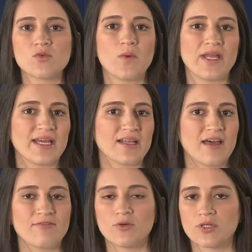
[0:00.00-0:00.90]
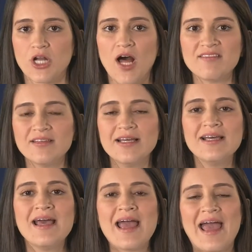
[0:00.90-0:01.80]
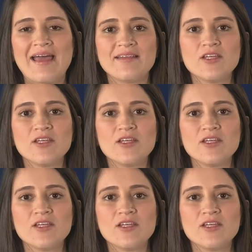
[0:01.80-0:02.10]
to winning a level or not. And